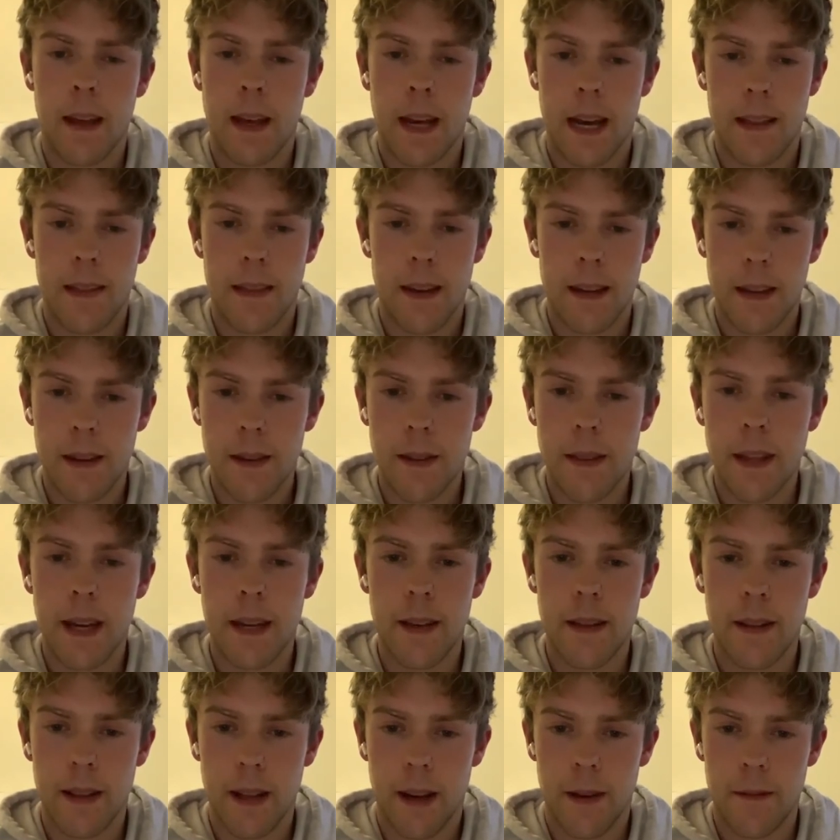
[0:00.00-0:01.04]
I thank you that
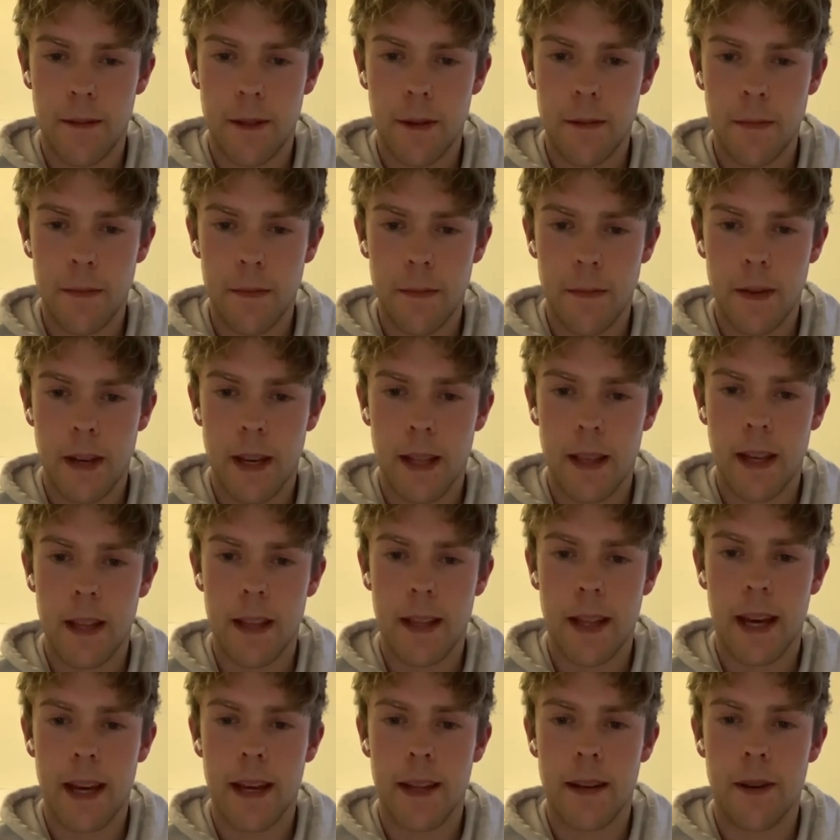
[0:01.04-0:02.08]
you love them and that
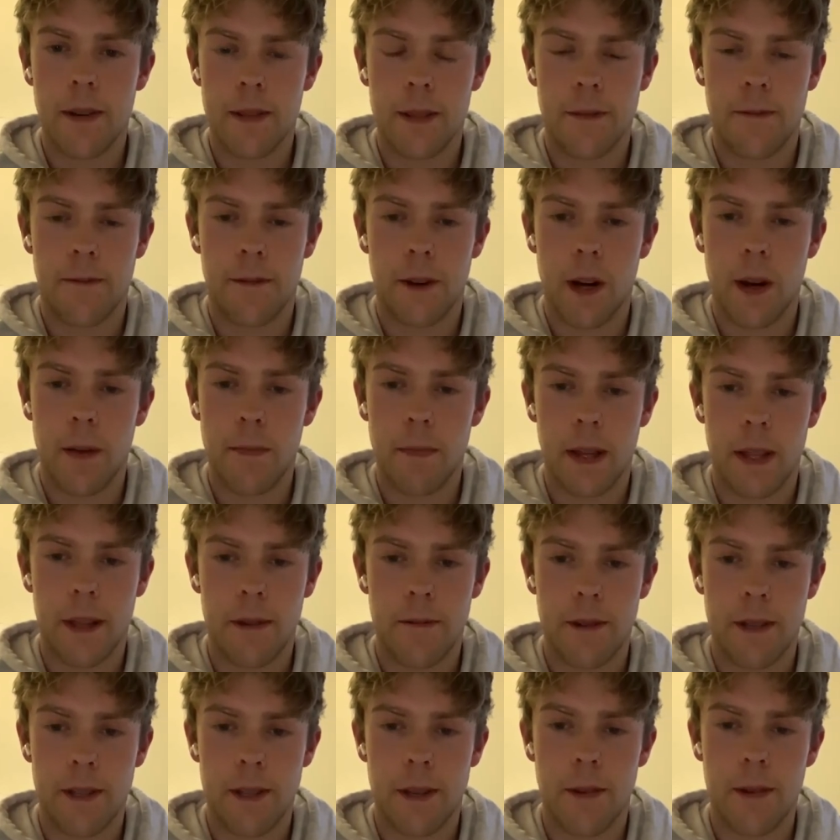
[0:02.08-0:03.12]
they are not defined by the
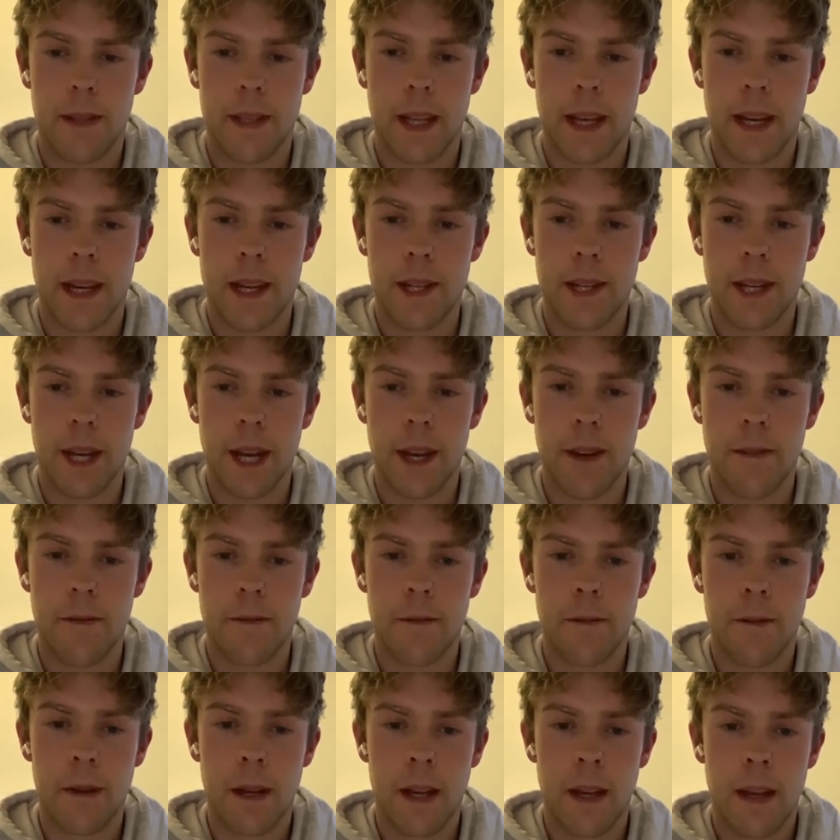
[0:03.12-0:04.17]
results they
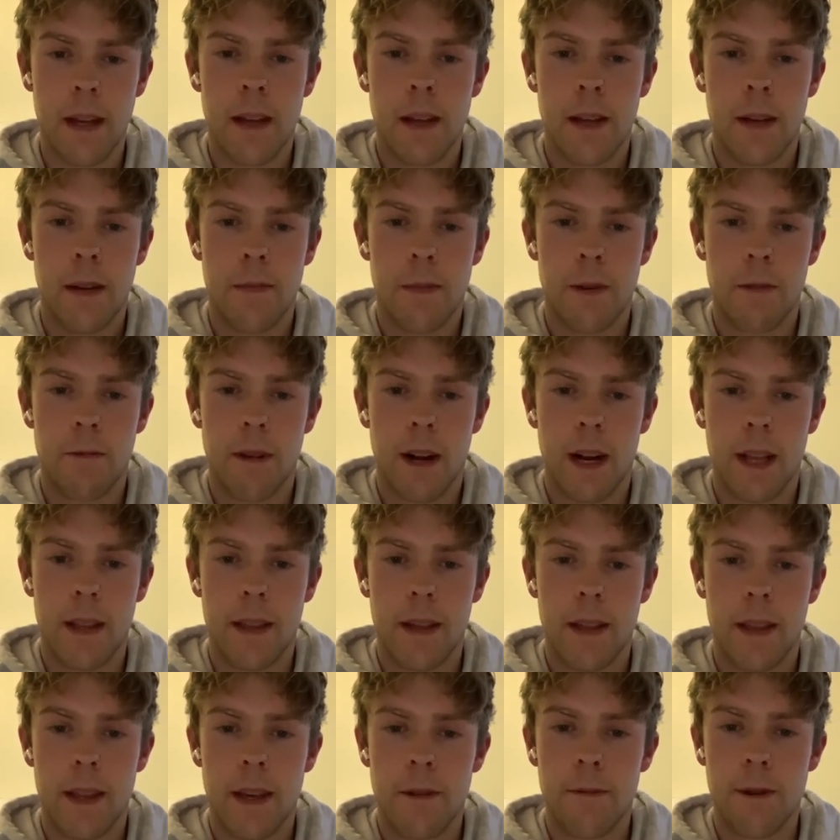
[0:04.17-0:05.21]
achieve, but
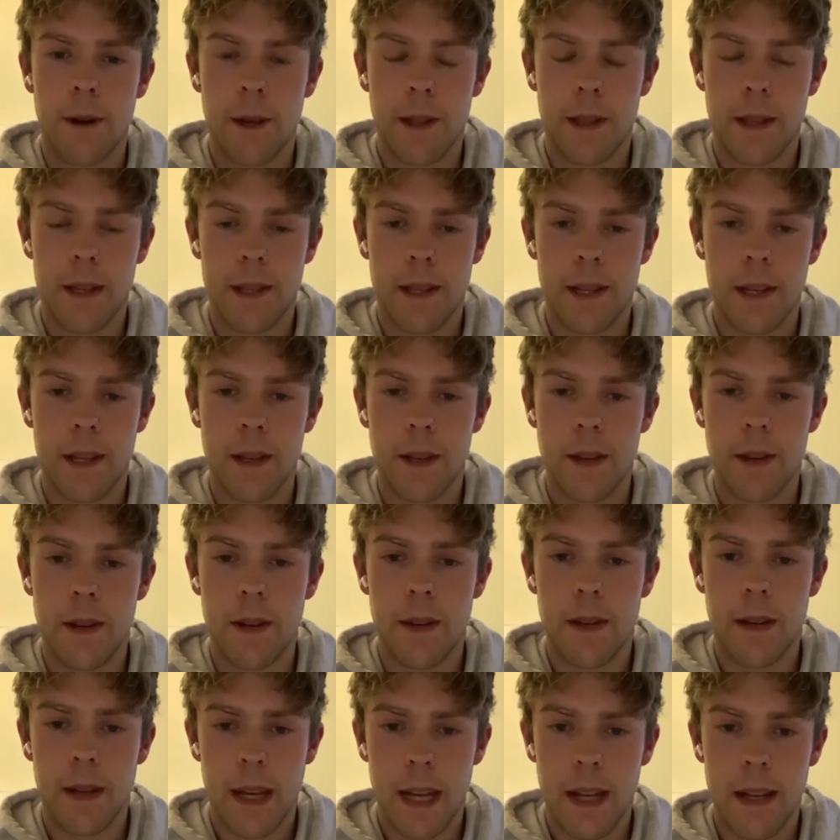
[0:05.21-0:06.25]
rather their worth is in
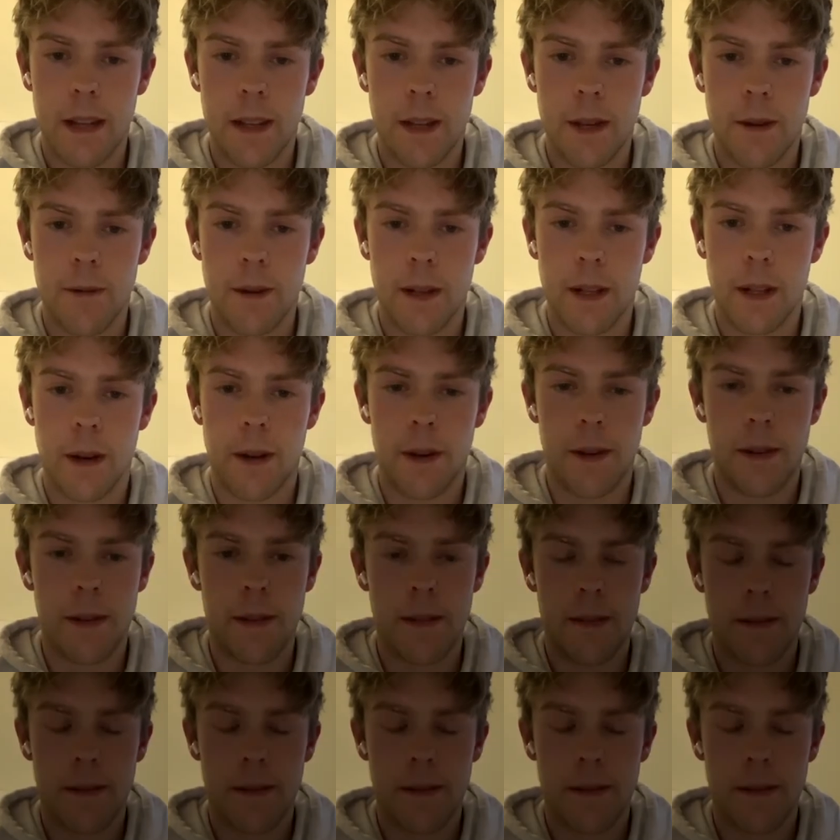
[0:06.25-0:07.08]
you and in you alone.